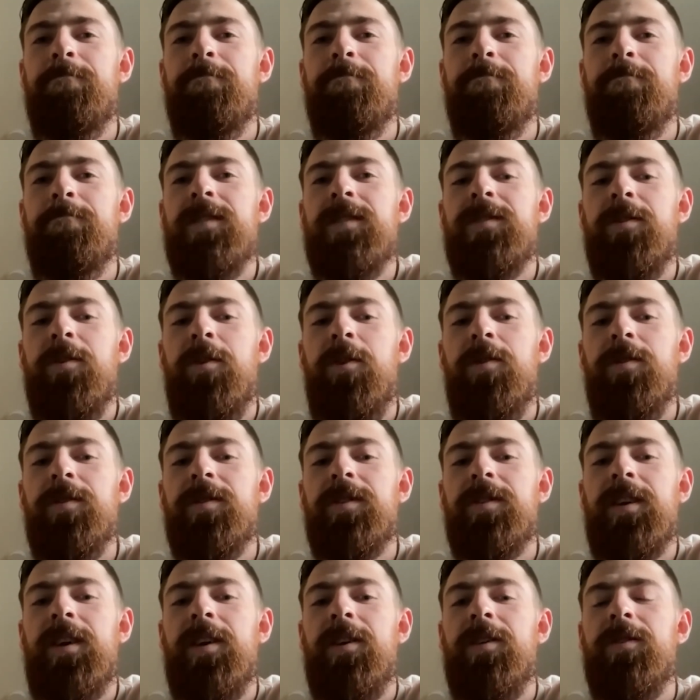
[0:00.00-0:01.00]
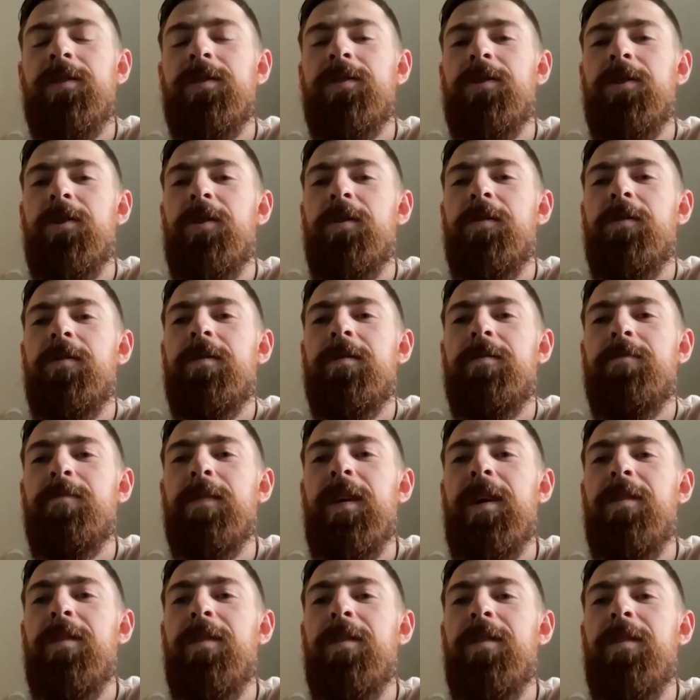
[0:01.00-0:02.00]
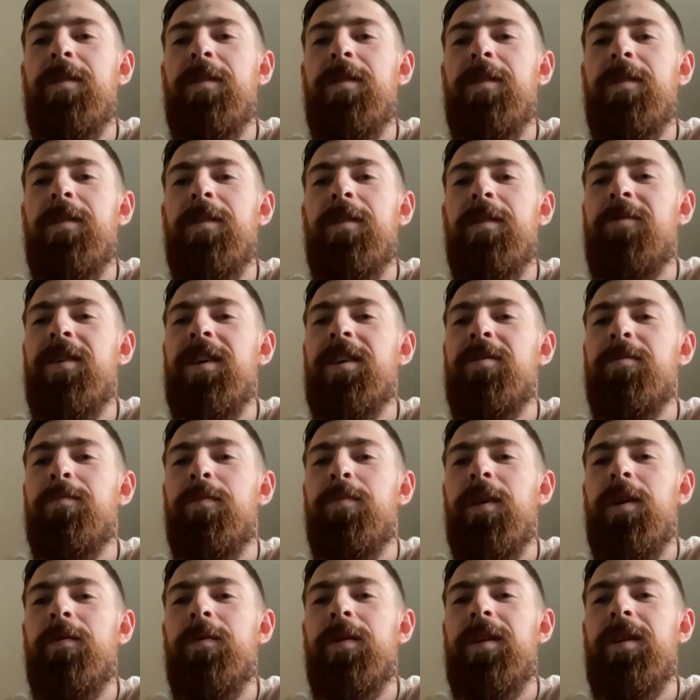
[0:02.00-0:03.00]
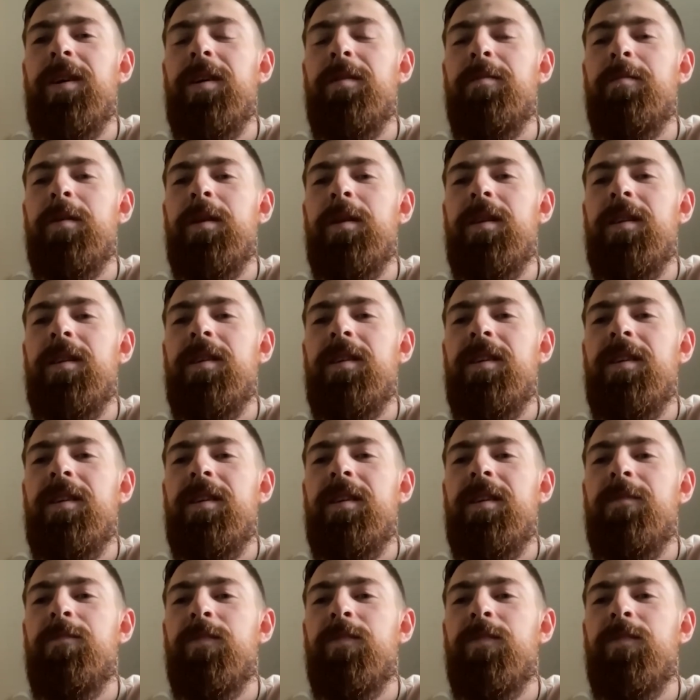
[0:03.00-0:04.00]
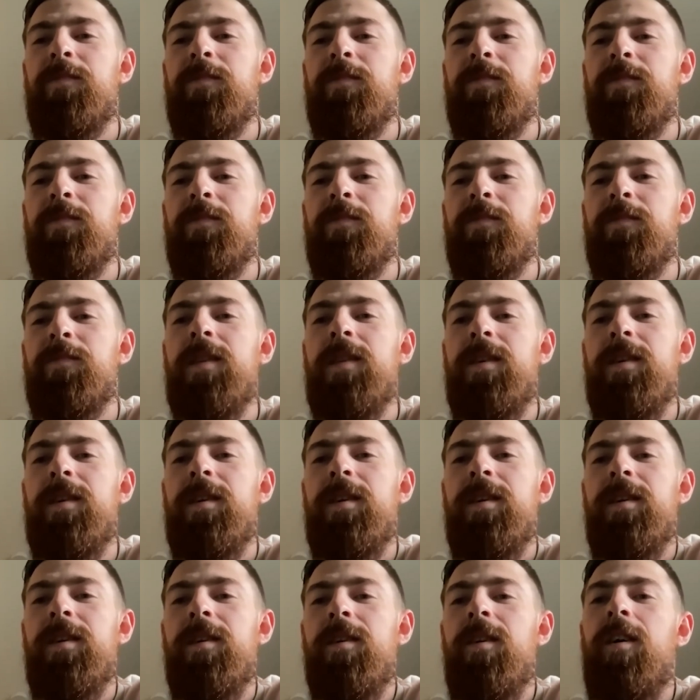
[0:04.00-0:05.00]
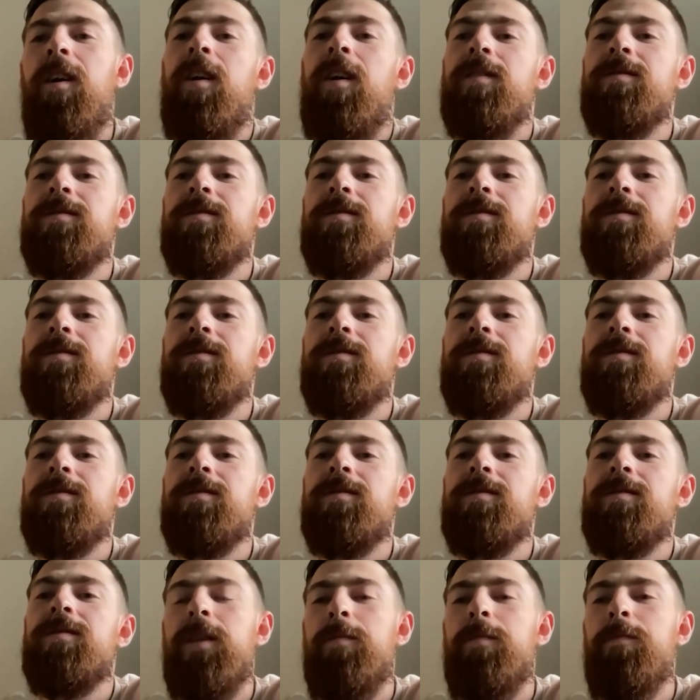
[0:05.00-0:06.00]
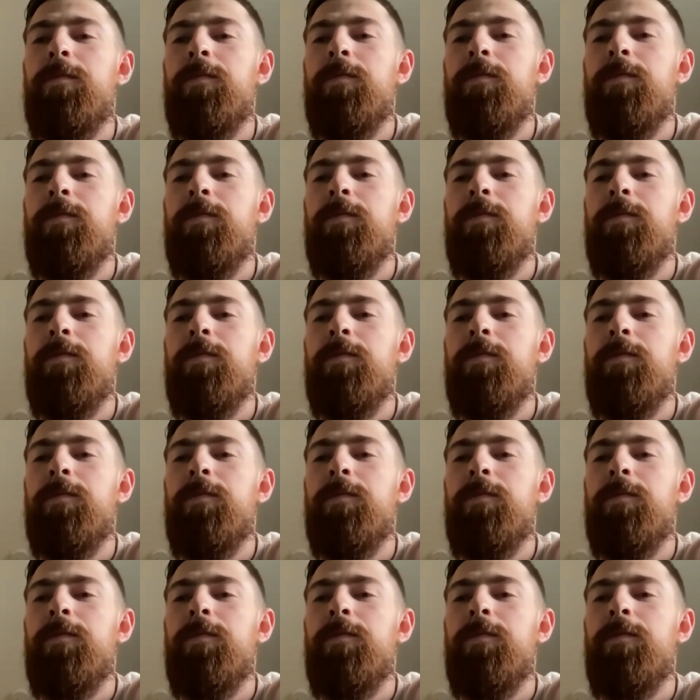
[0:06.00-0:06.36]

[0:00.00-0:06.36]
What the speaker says: he has a lot of skills, so that would be great to play with him, and would be awesome to play with him.